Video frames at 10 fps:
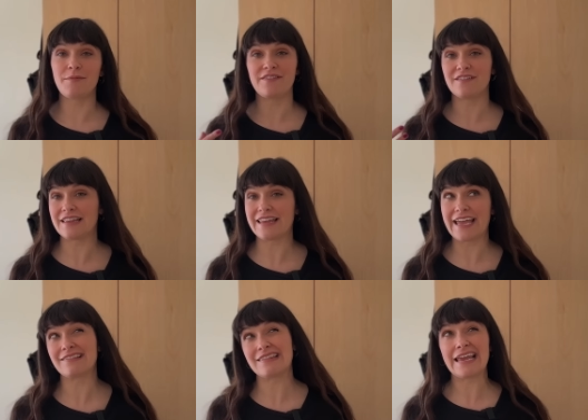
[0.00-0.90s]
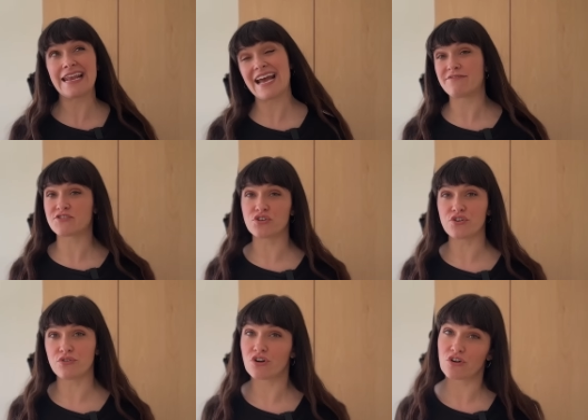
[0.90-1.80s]
in like late
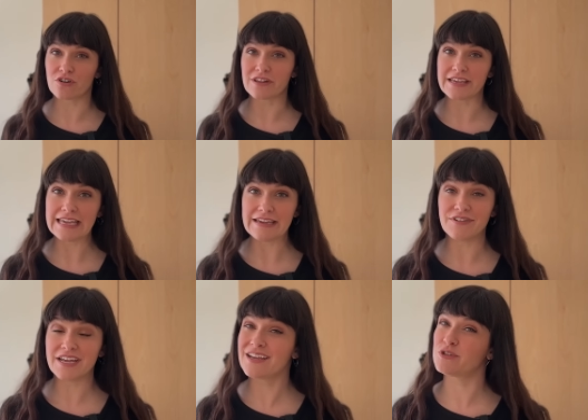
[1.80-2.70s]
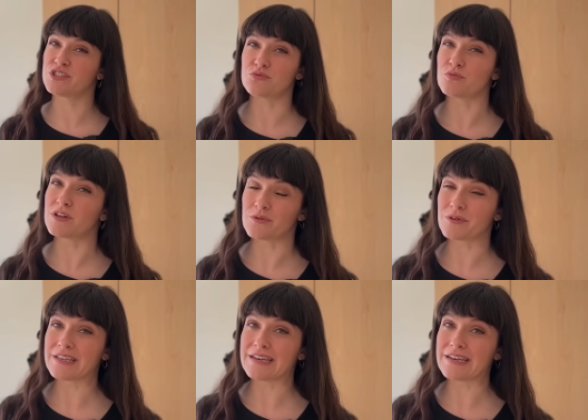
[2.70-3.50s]
afternoon, early evening, which is really, really